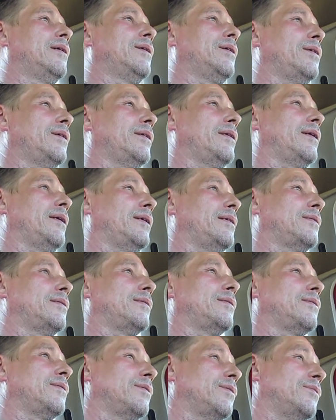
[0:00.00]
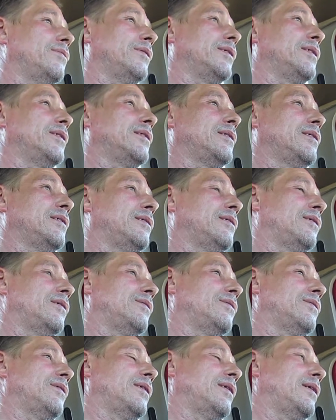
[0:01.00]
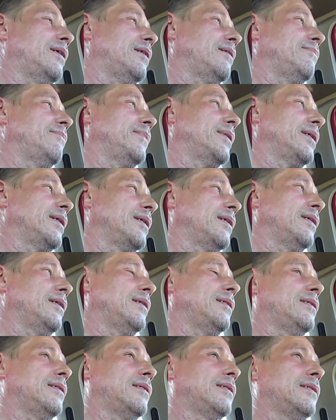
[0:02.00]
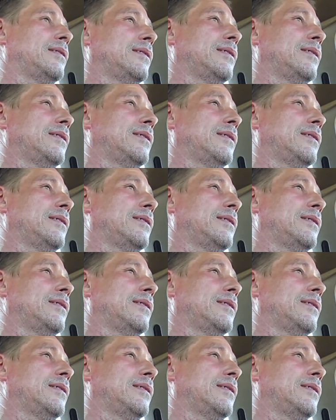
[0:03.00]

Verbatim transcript: couldn't answer the questions so she hated my guts.